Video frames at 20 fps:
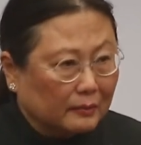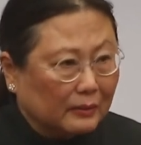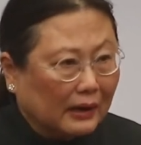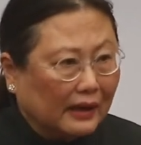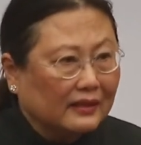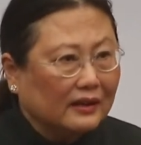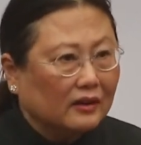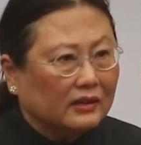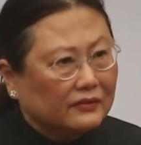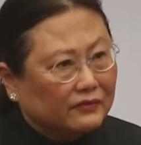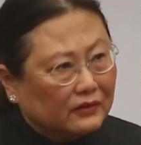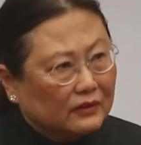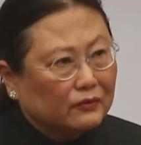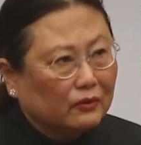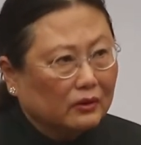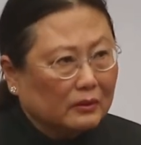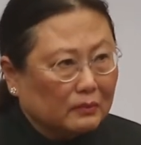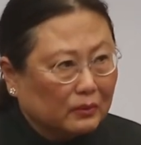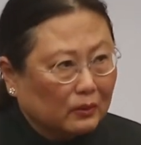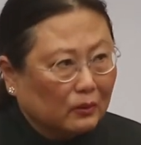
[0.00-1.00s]
But I think even
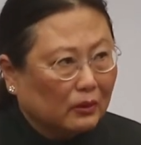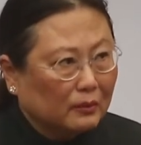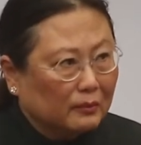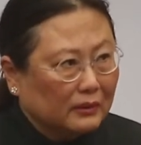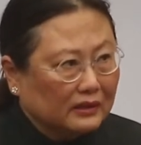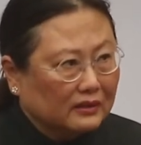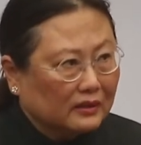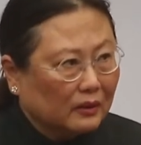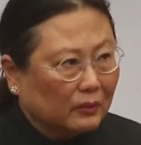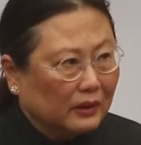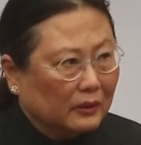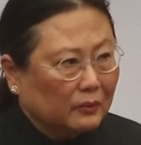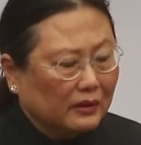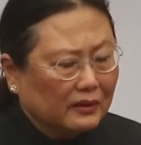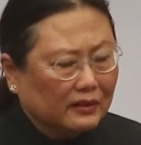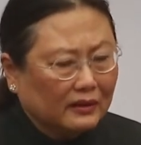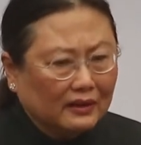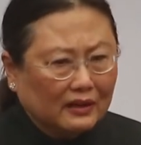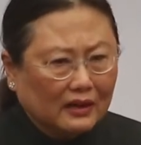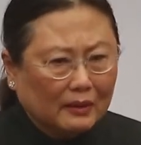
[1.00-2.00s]
for employment, the way
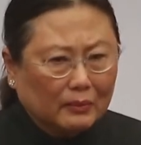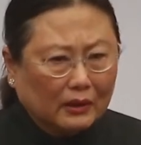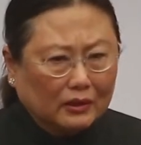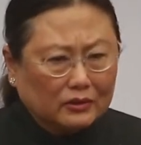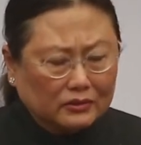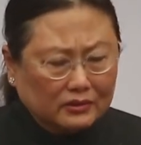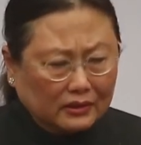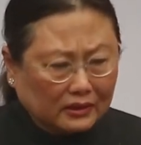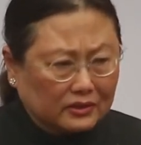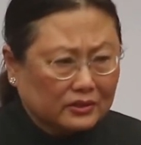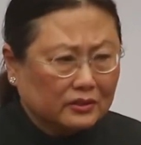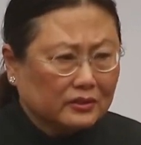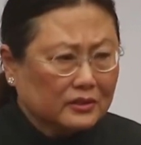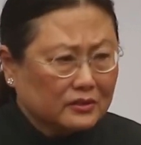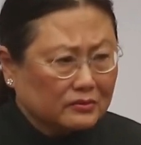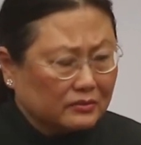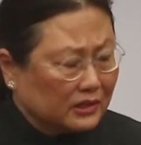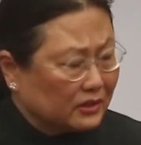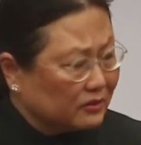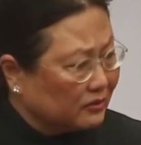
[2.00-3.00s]
we think about
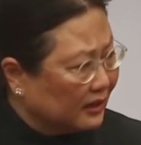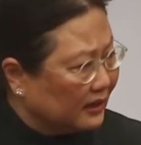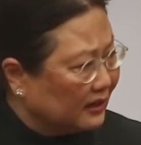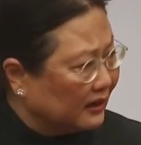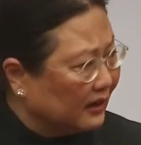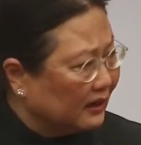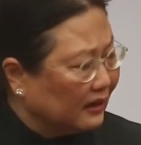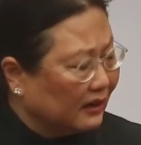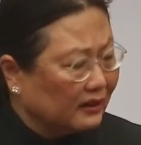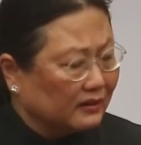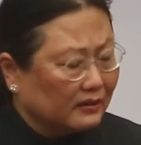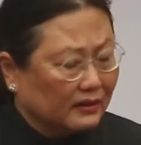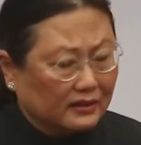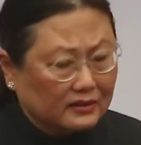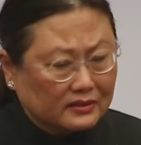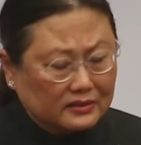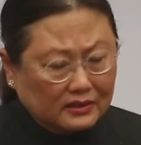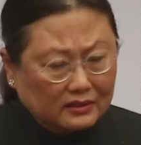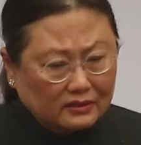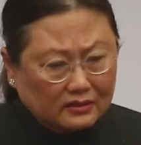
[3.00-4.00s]
continuous retraining
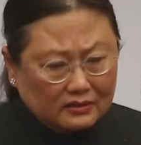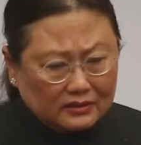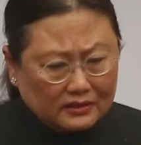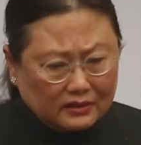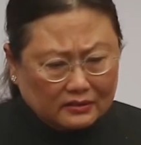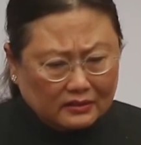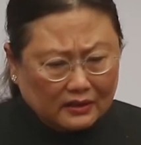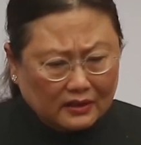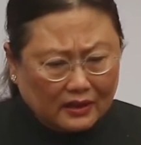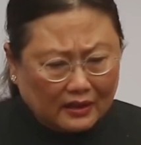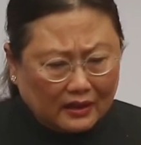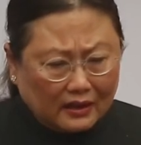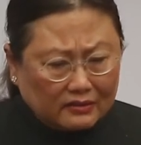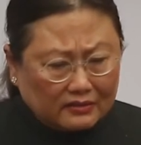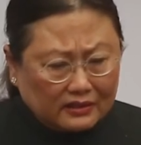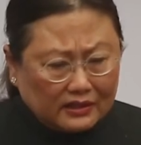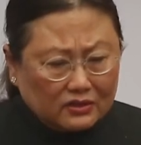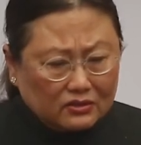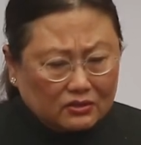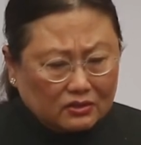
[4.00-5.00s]
and skills and
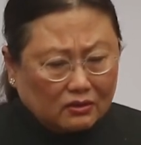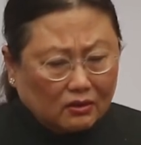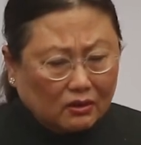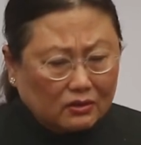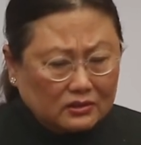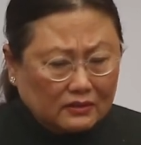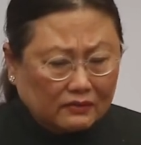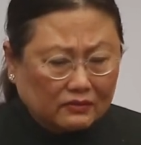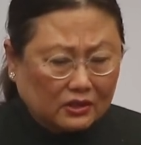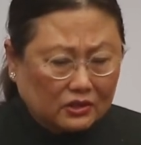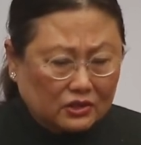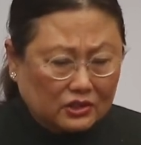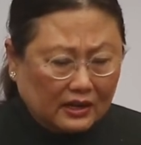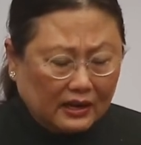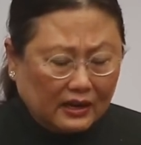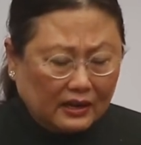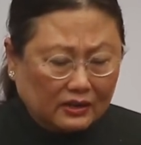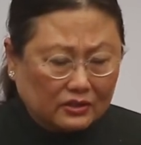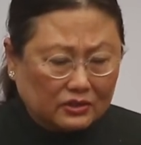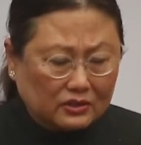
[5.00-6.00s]
leisure also the
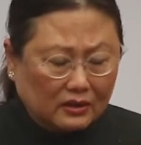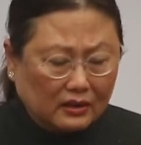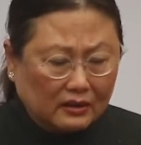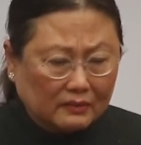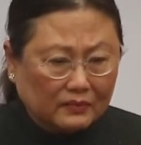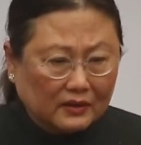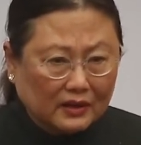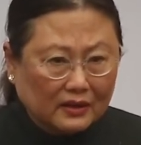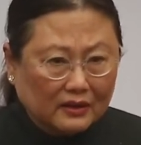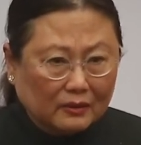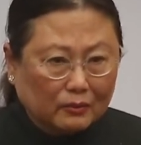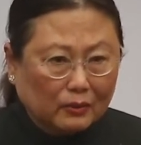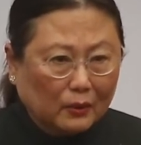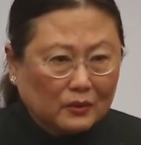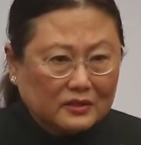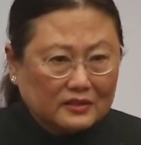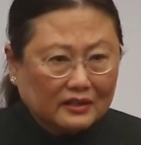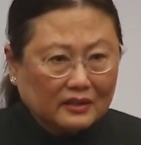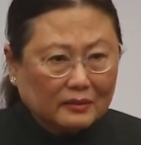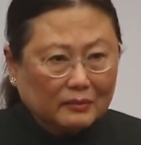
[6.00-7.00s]
change. We
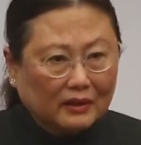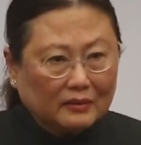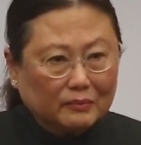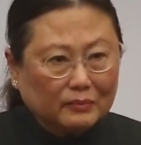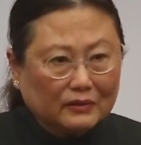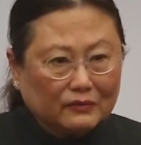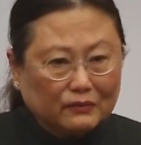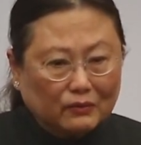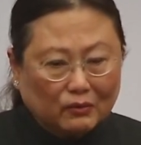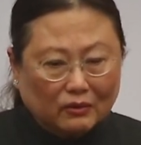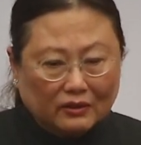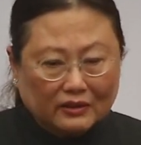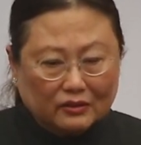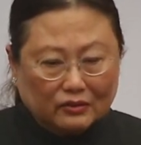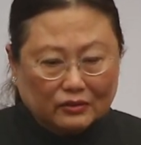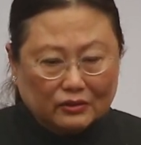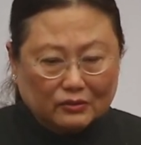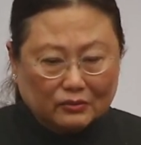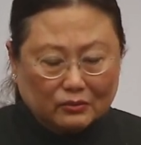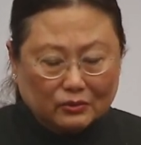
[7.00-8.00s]
always think about before, you
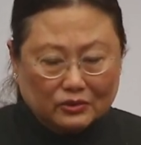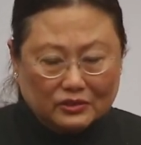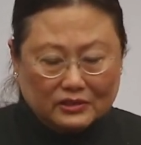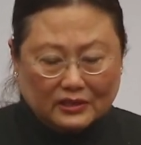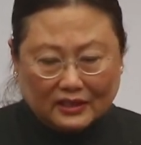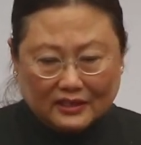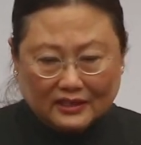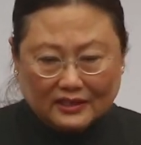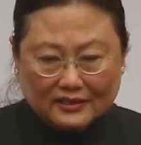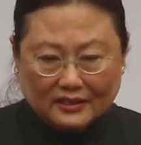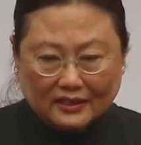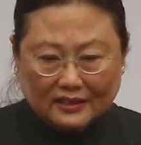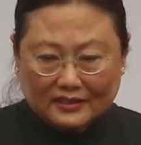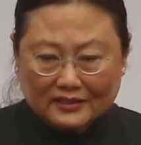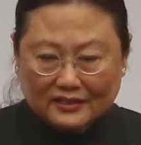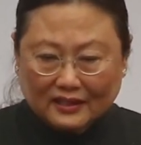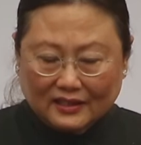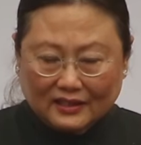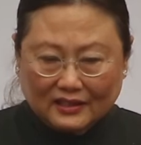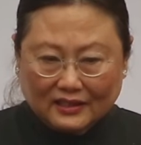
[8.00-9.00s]
know, you study,
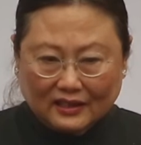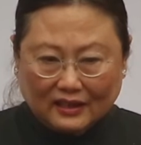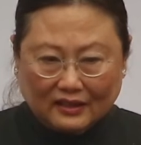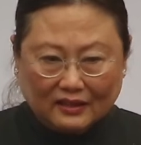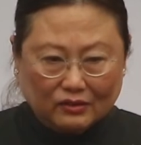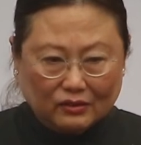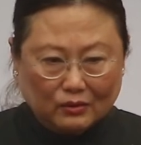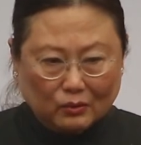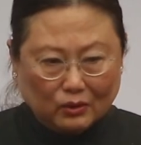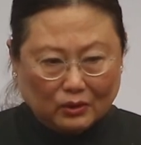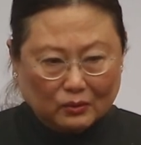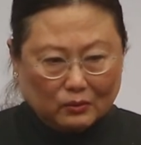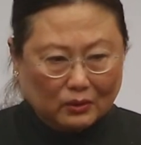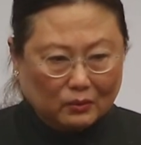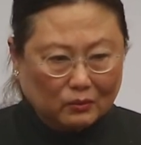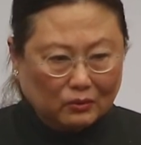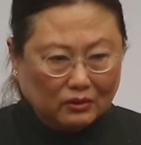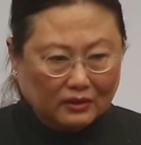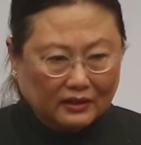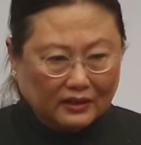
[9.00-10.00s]
and then you work,
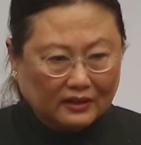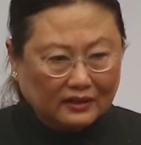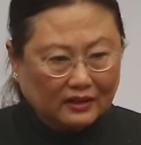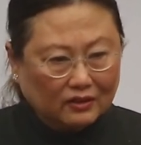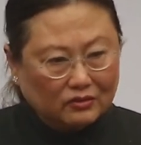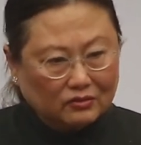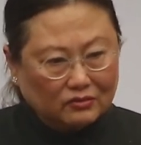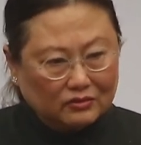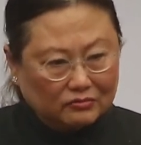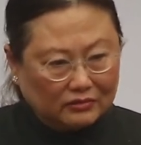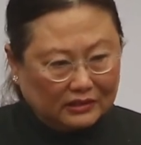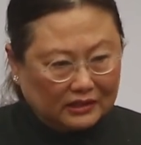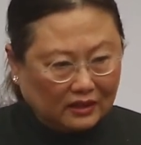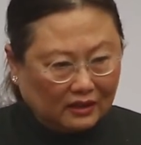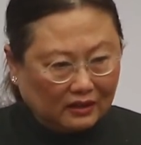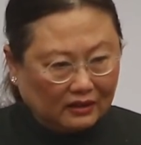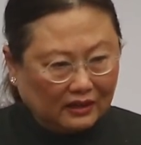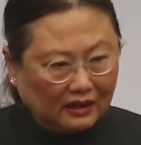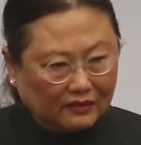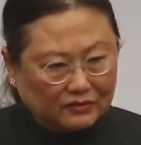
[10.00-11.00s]
and then you
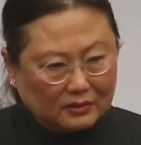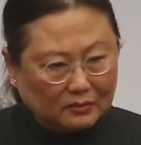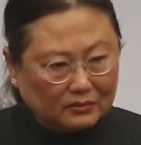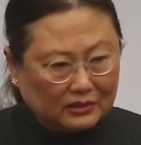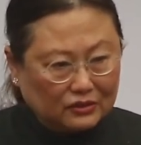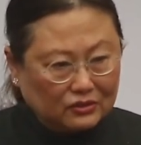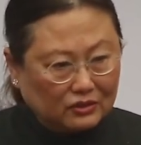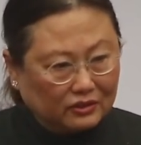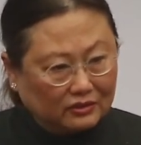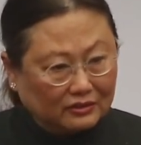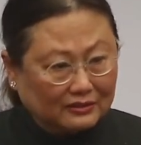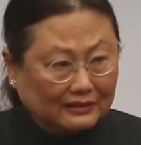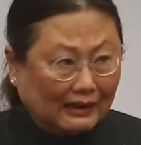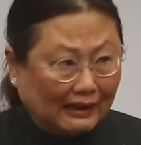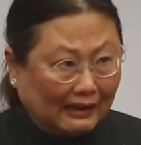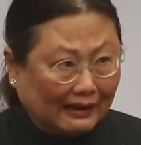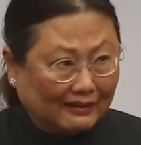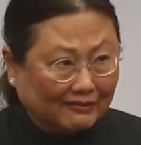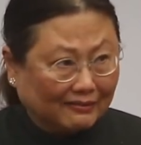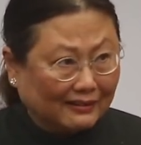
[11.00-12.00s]
retire, have some leisure, and you
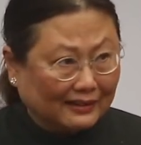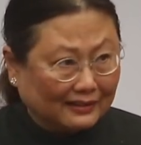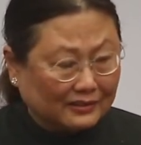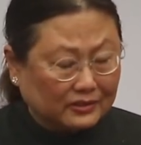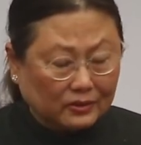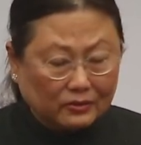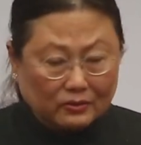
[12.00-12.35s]
die, right?